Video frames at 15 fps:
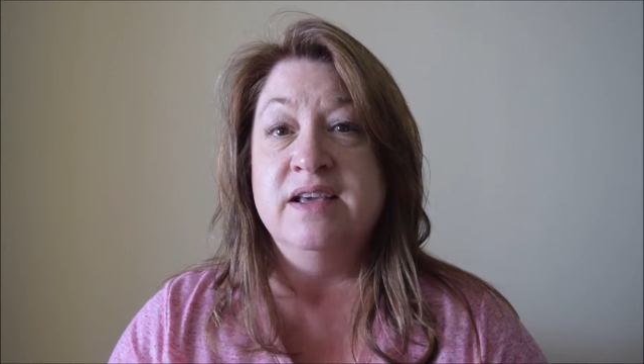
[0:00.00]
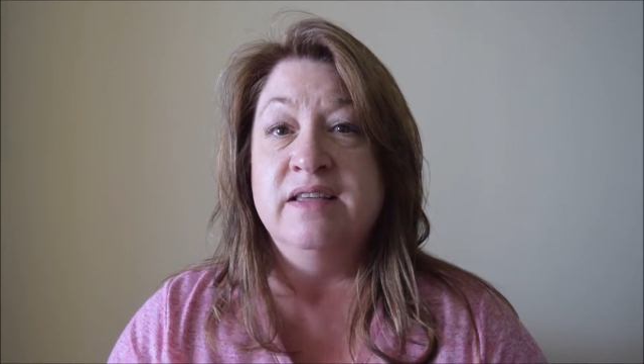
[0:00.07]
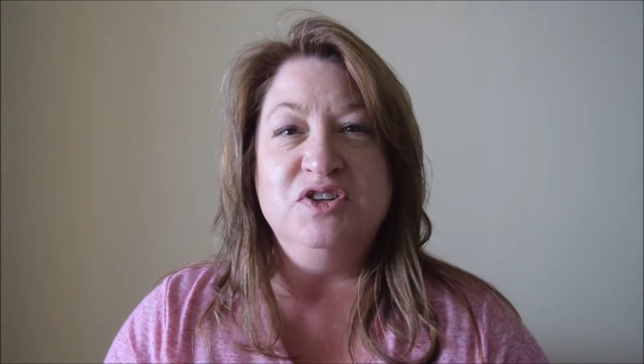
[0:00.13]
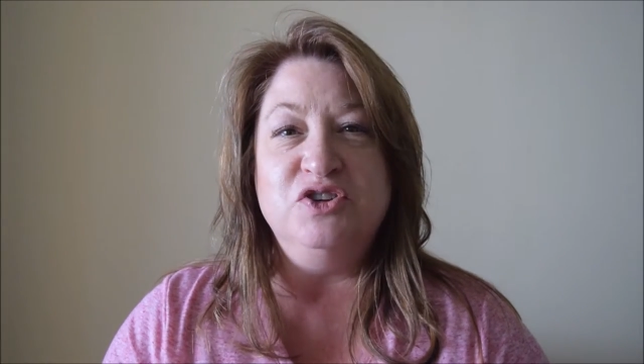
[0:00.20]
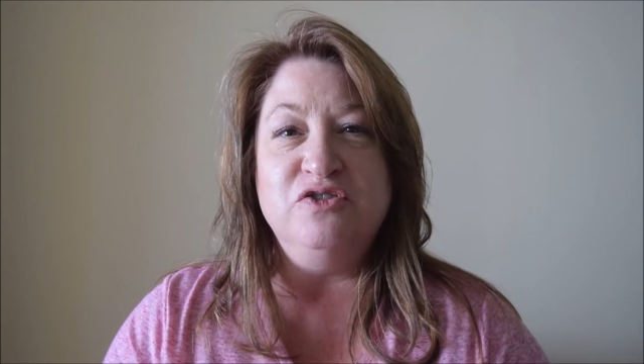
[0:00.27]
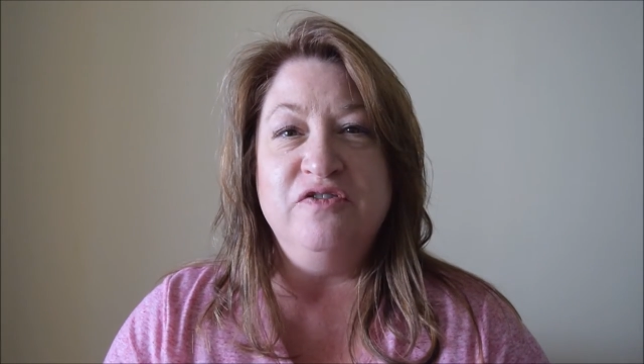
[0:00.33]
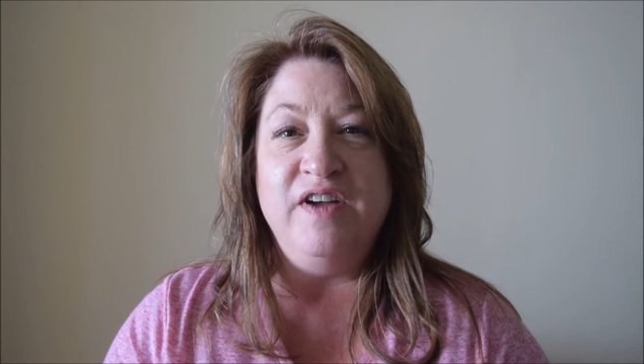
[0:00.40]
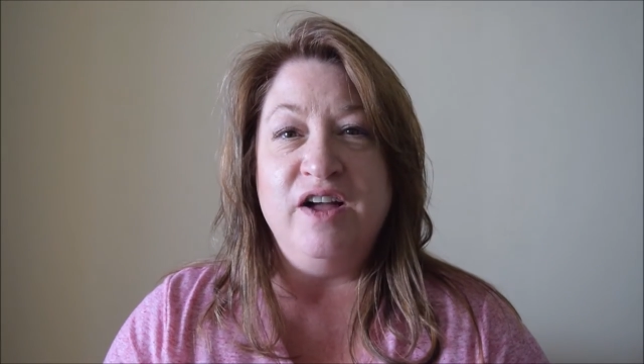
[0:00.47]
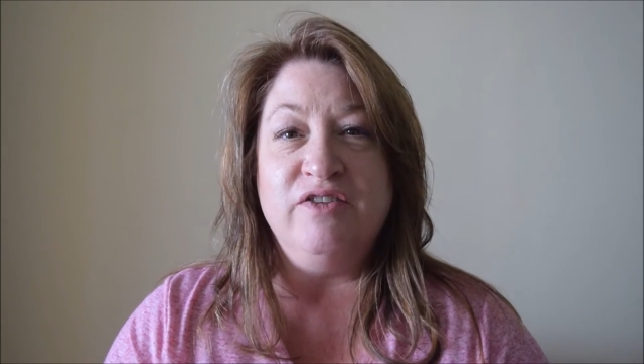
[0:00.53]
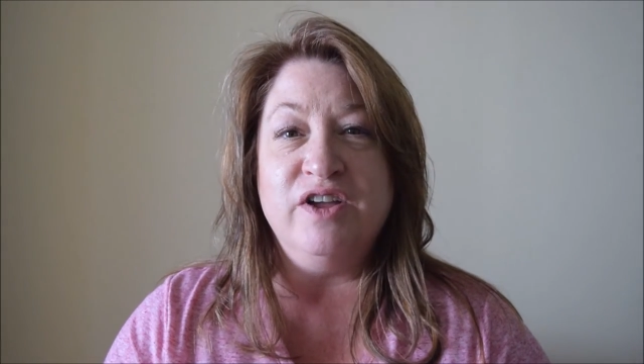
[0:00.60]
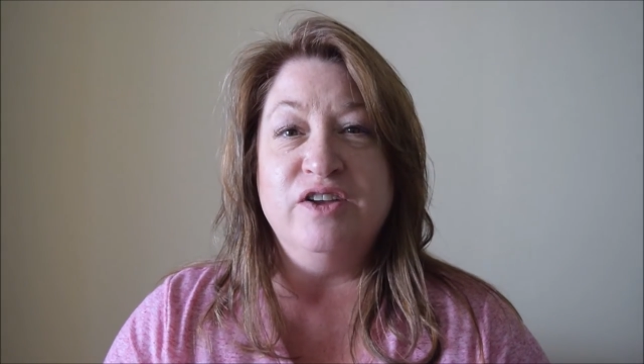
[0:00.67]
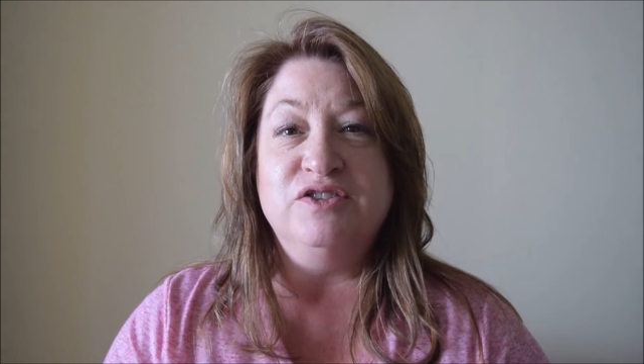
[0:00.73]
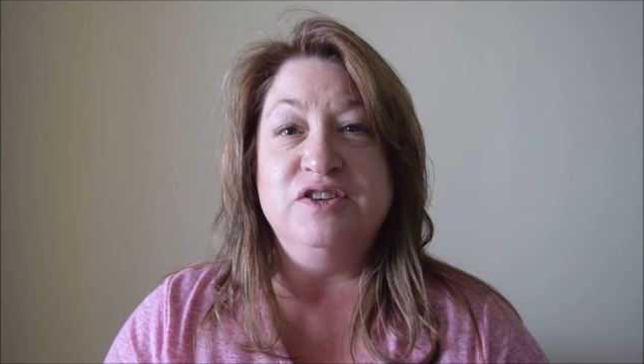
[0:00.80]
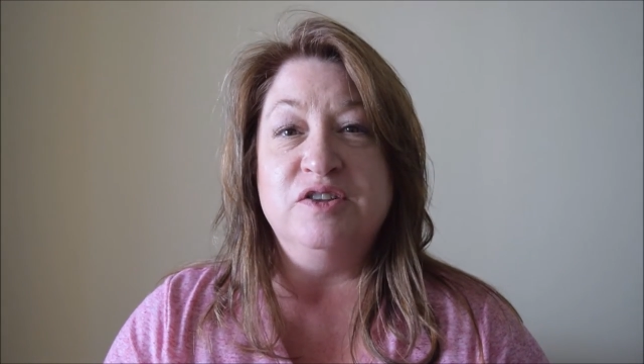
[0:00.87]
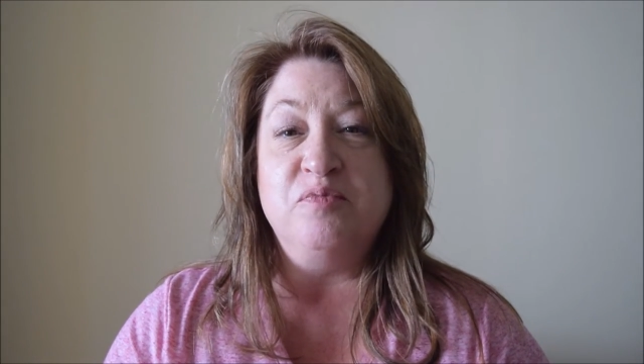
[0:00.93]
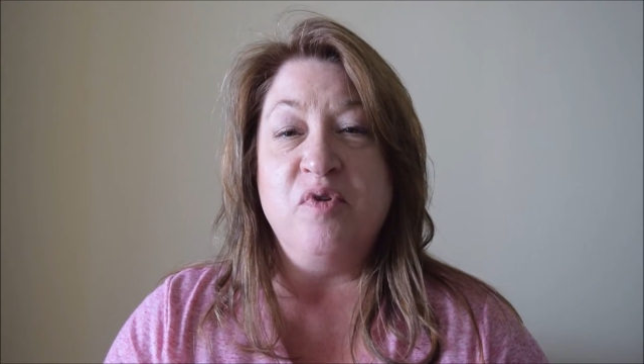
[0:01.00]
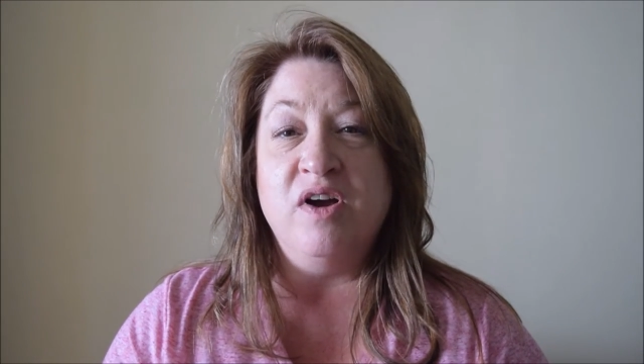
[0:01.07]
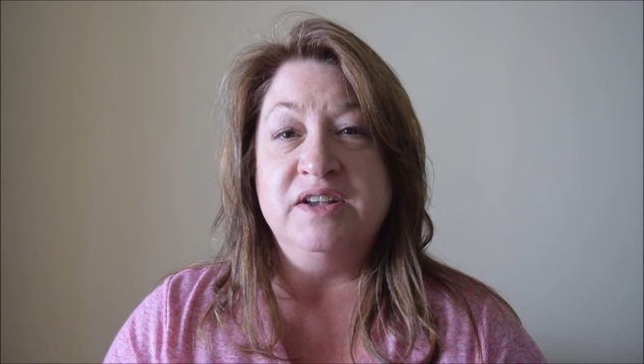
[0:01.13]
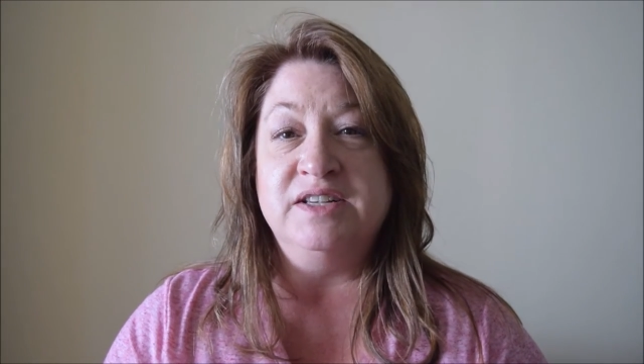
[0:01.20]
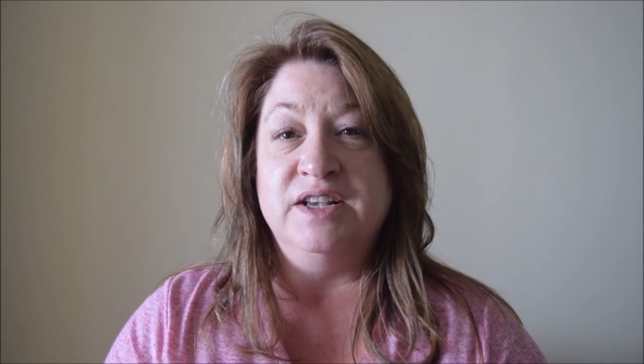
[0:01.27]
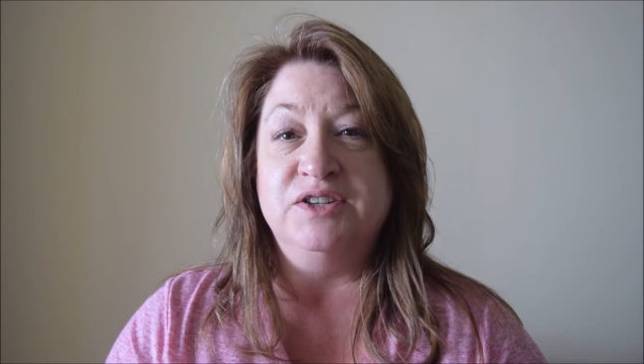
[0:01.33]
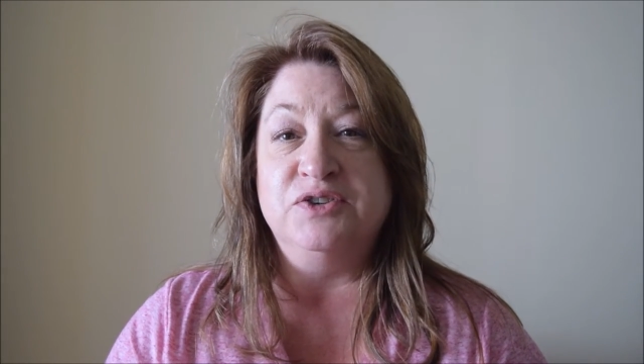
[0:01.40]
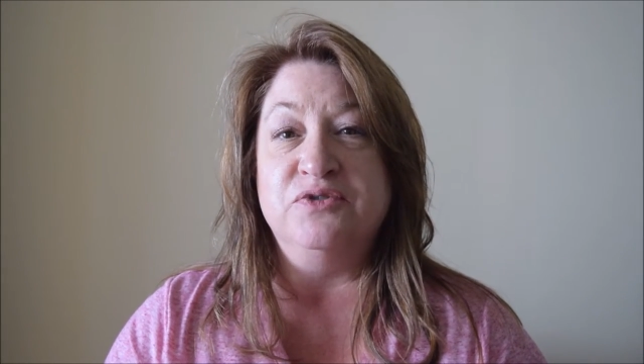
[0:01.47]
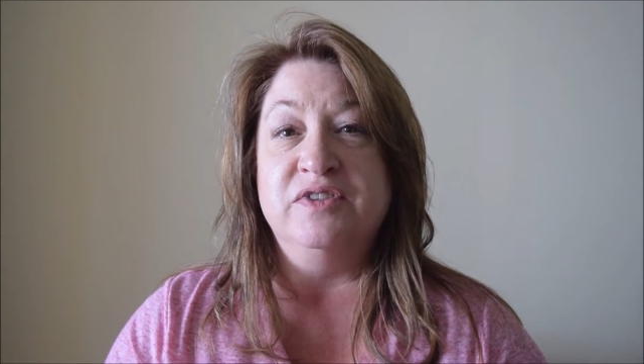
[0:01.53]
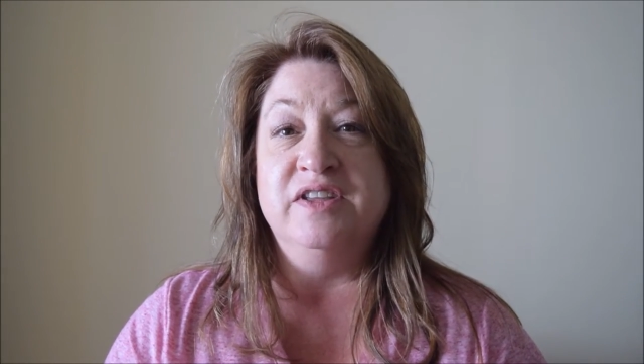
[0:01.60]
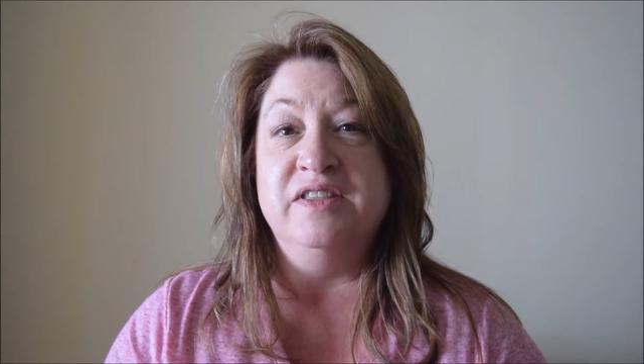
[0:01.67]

Once your file goes to the processor,